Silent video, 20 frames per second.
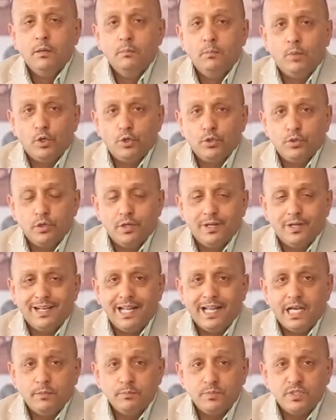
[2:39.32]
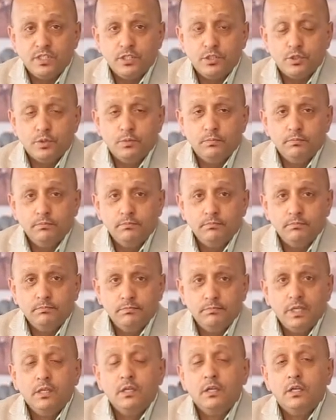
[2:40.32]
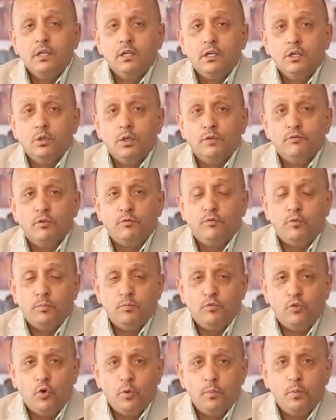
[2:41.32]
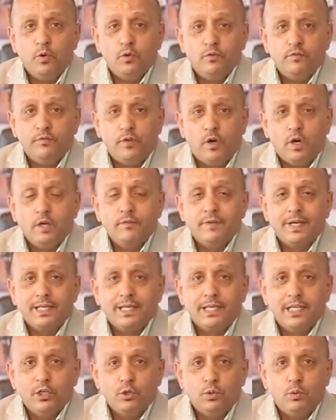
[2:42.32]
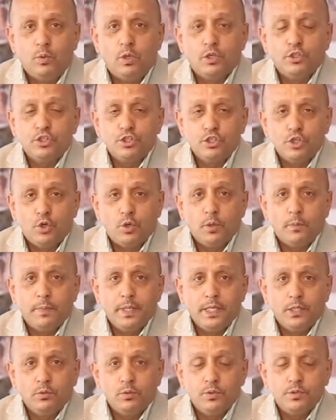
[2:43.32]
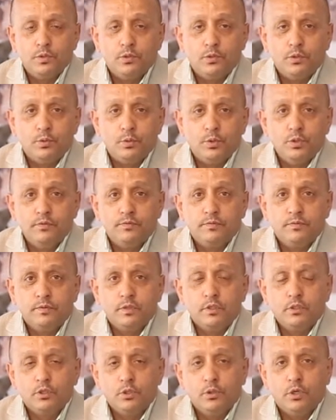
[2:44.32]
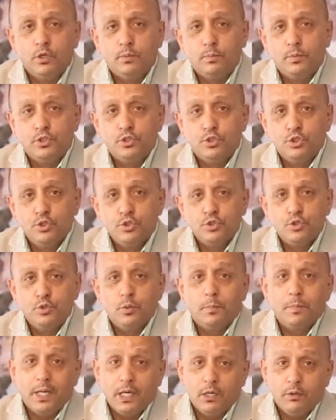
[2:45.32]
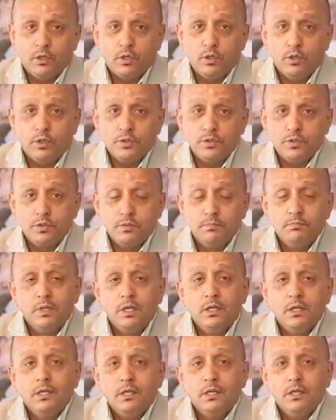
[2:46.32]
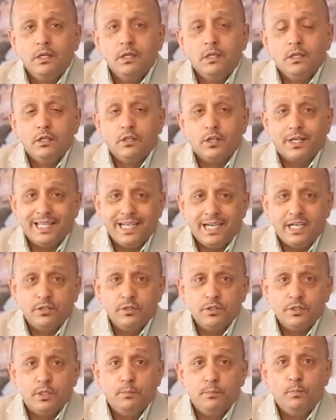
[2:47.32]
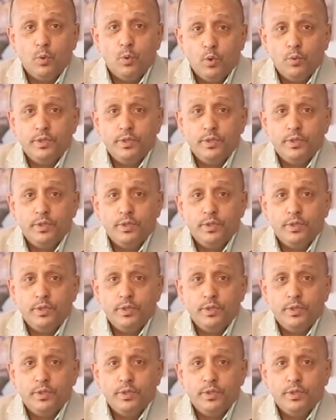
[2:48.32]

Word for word: monitored alarm system. You have a 4.5 kilowatt solar panels on the roof to help reduce your power costs. The gardens are bore